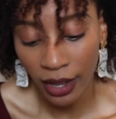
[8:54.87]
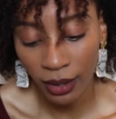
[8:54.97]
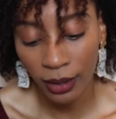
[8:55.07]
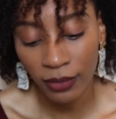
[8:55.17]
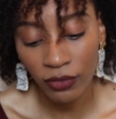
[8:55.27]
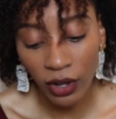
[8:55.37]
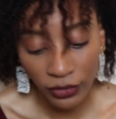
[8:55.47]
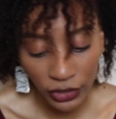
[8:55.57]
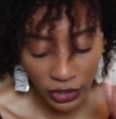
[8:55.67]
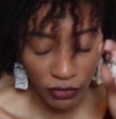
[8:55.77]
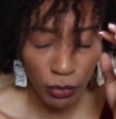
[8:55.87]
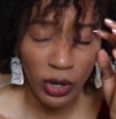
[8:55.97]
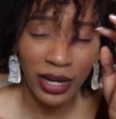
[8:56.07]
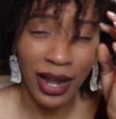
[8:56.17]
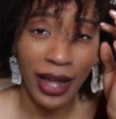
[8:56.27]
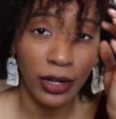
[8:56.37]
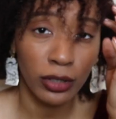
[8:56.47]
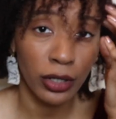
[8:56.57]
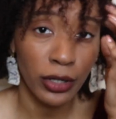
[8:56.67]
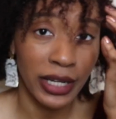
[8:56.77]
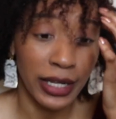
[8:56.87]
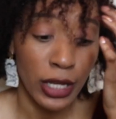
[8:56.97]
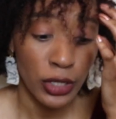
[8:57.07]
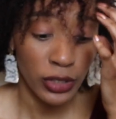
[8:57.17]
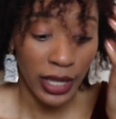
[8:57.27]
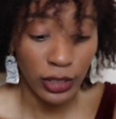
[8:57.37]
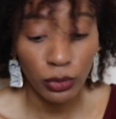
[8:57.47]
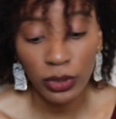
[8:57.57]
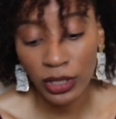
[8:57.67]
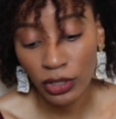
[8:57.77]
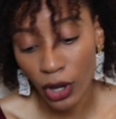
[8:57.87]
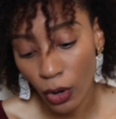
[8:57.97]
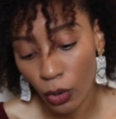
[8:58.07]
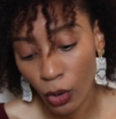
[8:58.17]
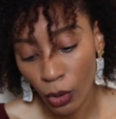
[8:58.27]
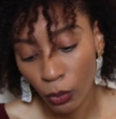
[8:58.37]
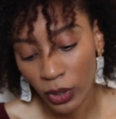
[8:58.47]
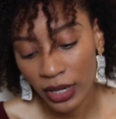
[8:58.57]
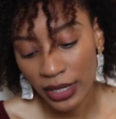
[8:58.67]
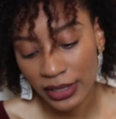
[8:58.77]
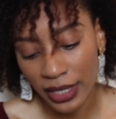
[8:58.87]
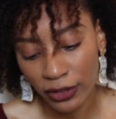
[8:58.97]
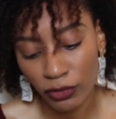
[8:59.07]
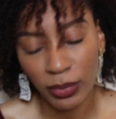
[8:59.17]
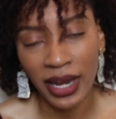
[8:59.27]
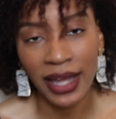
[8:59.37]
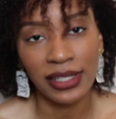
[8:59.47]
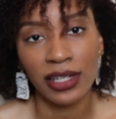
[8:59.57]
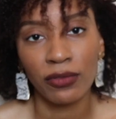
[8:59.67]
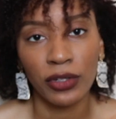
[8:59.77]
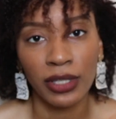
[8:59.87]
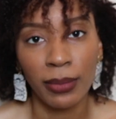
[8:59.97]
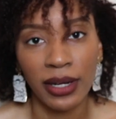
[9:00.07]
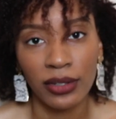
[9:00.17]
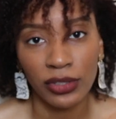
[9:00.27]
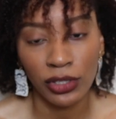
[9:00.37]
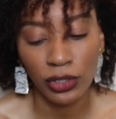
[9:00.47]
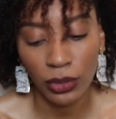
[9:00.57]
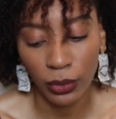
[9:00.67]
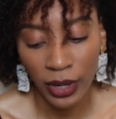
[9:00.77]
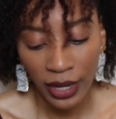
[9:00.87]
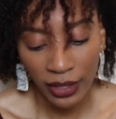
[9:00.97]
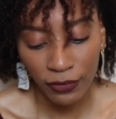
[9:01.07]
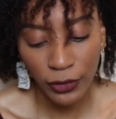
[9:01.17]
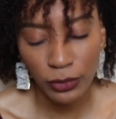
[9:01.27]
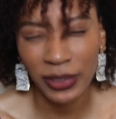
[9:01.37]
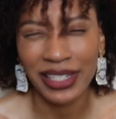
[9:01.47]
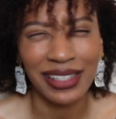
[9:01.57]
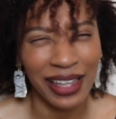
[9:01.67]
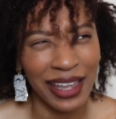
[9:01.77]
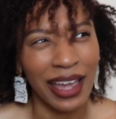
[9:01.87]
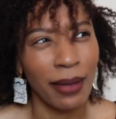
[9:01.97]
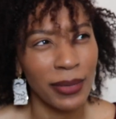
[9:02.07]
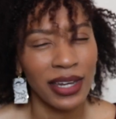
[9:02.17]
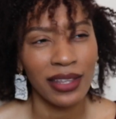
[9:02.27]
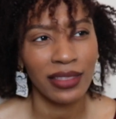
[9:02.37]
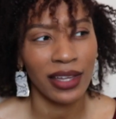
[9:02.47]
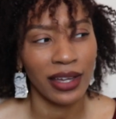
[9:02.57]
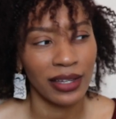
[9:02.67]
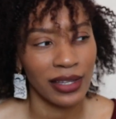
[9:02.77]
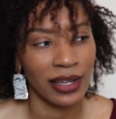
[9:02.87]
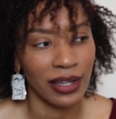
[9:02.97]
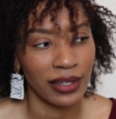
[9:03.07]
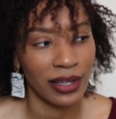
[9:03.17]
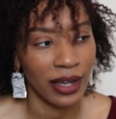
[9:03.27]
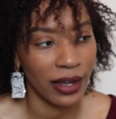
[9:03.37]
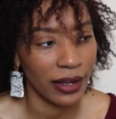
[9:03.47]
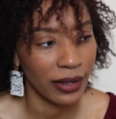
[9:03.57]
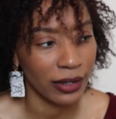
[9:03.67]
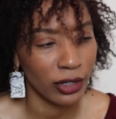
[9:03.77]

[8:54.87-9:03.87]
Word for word: uh, involve yourself more in higher learning so that you can know what it is that you've been asking for somebody else to do in the first place. Like, I'm getting the uh, uh,